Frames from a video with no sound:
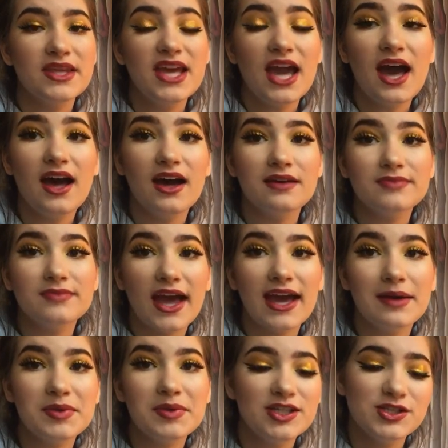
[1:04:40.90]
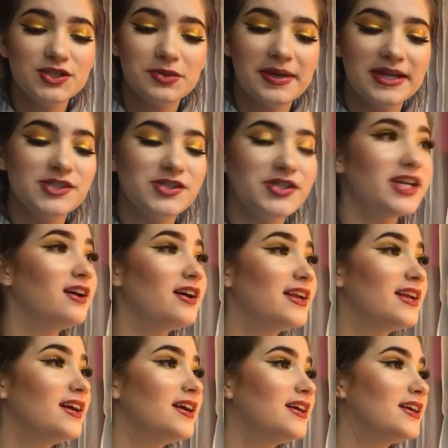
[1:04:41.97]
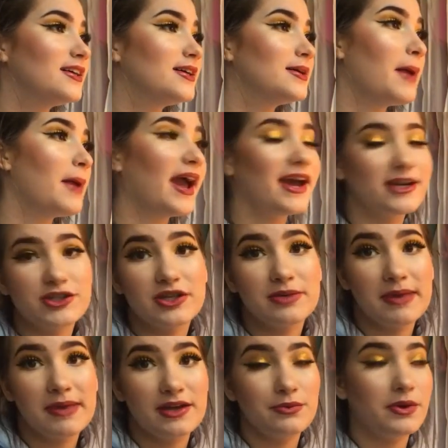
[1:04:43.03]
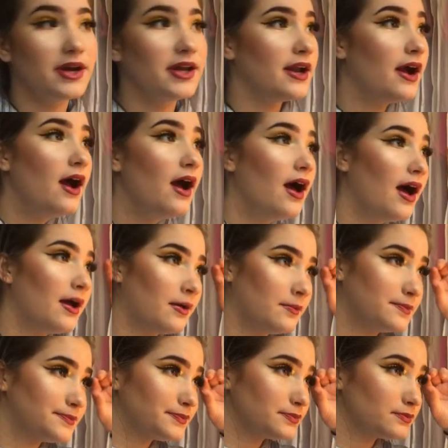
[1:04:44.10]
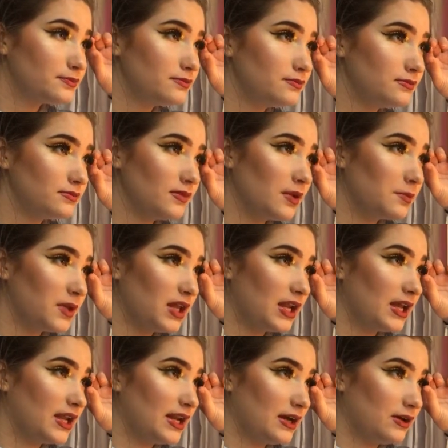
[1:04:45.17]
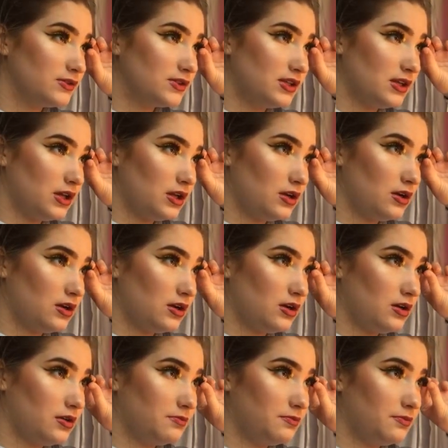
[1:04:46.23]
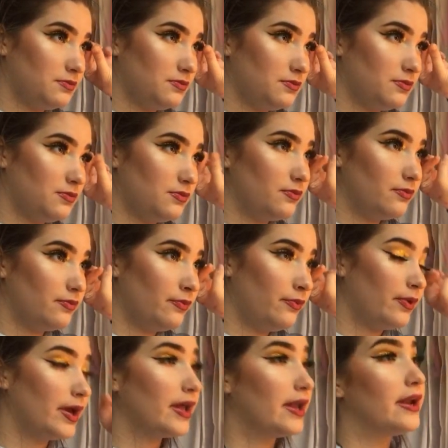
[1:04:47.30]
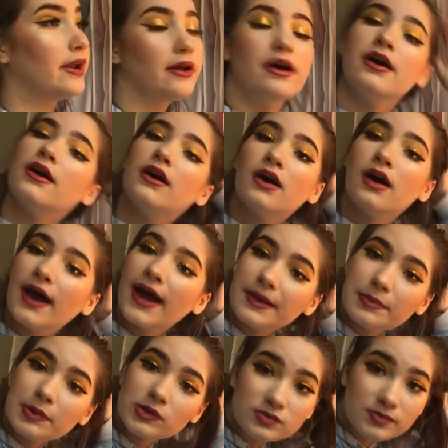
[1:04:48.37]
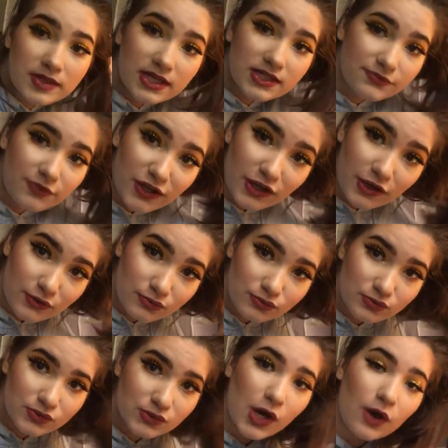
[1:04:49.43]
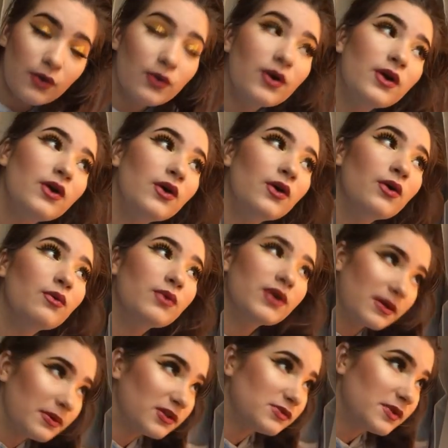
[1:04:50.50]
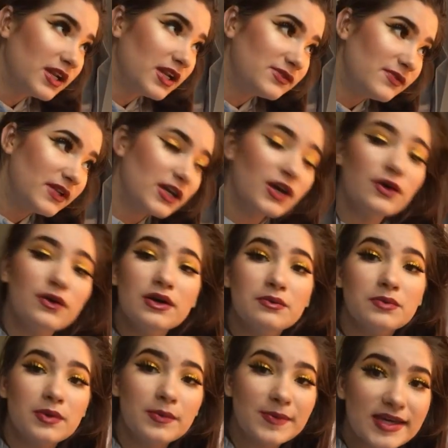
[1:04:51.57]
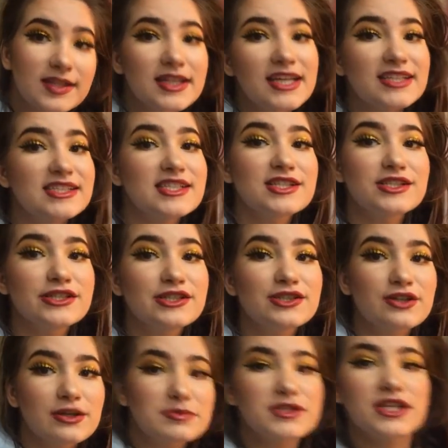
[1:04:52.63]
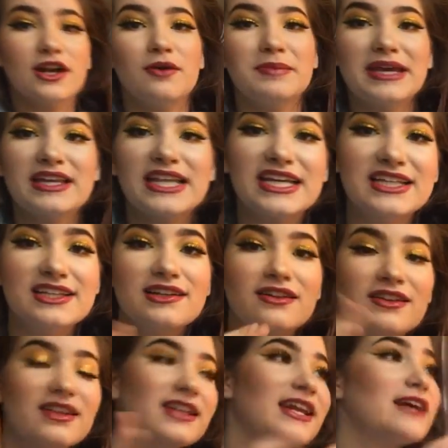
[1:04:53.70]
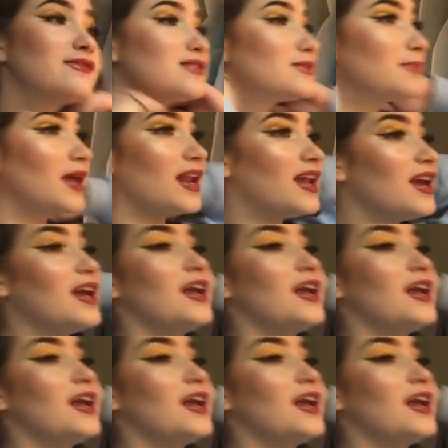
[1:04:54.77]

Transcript: yeah, I am gonna do a Patreon. I actually made one. I'm gonna announce it when I post my next video. So when I post my next video, it will be linked in the description. I'll make like a little announcement,